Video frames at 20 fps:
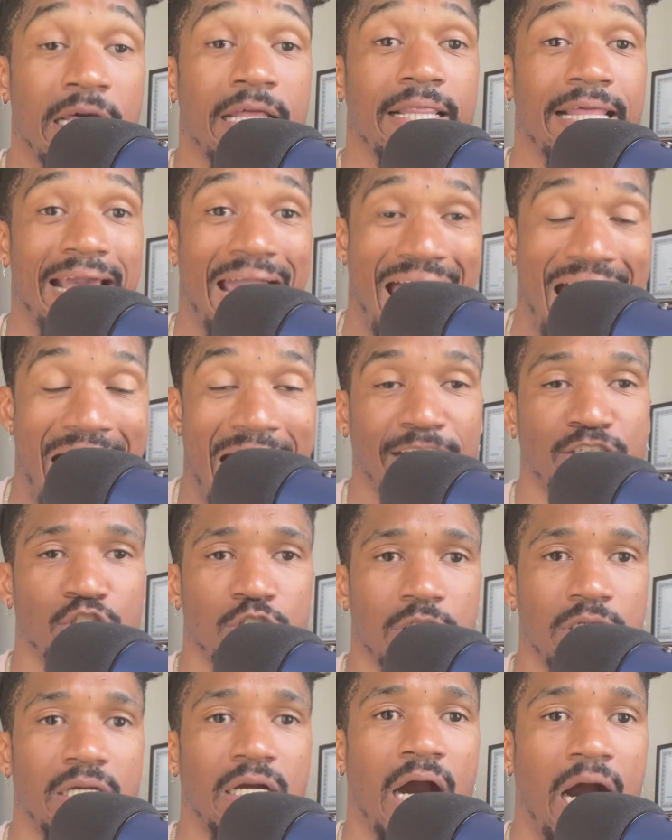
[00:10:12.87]
They
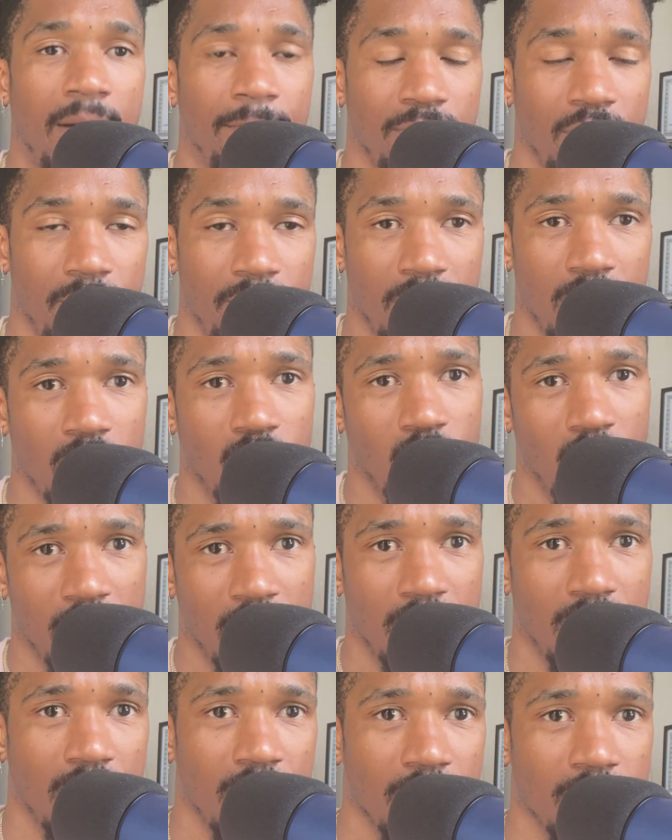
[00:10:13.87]
actually complement one
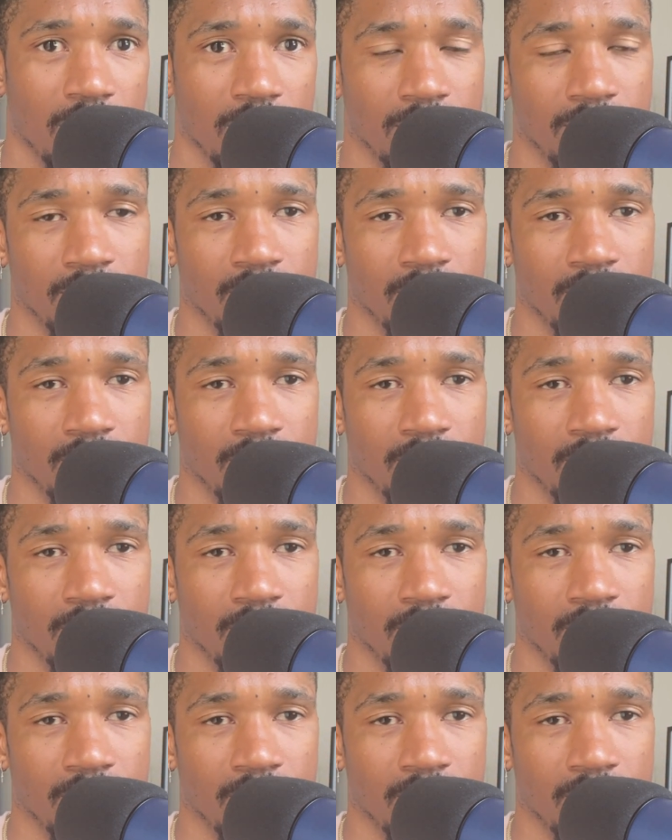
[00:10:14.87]
another.